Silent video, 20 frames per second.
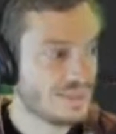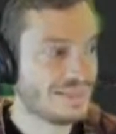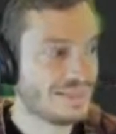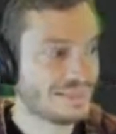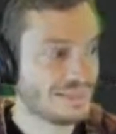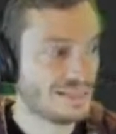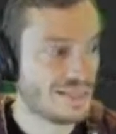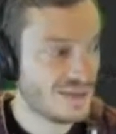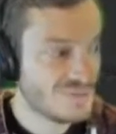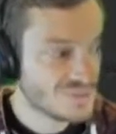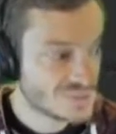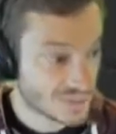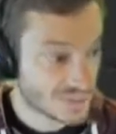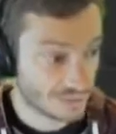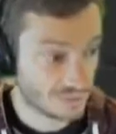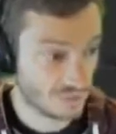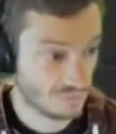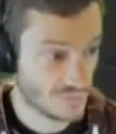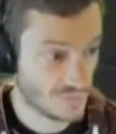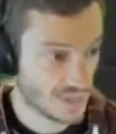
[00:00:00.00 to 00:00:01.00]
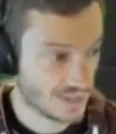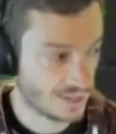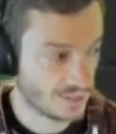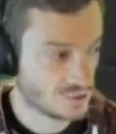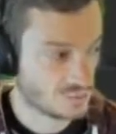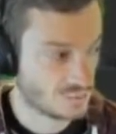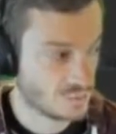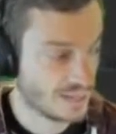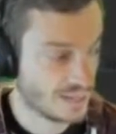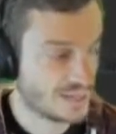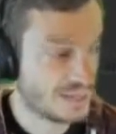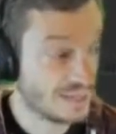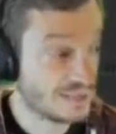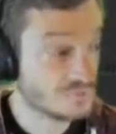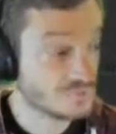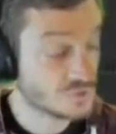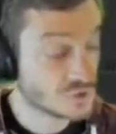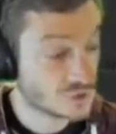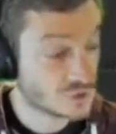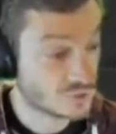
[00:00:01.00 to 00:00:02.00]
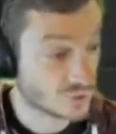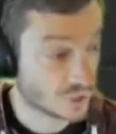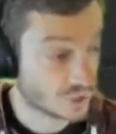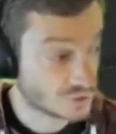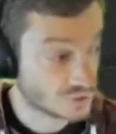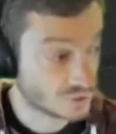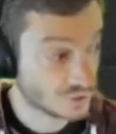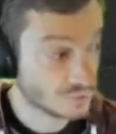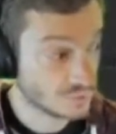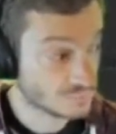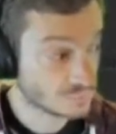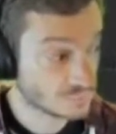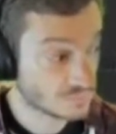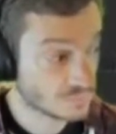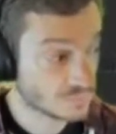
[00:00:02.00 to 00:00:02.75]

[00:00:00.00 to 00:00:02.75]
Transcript: and lifecycle manage my infrastructure